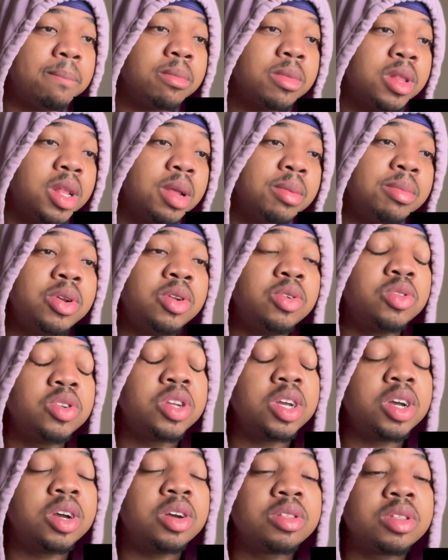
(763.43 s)
let me know what
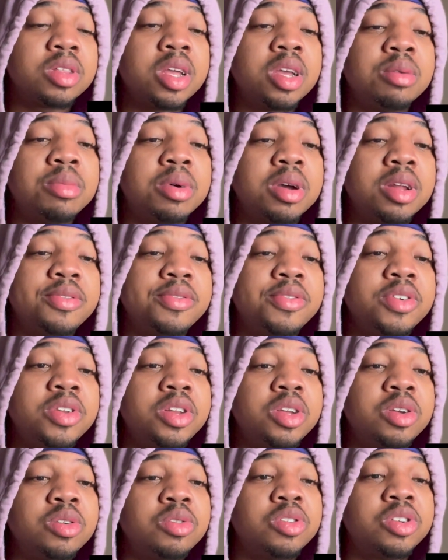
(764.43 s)
y'all think about the
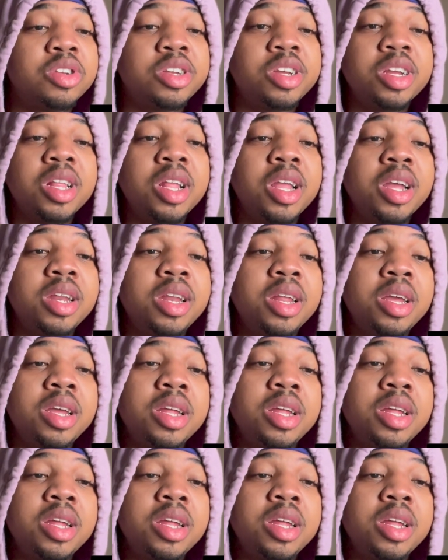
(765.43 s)
video and shit like that.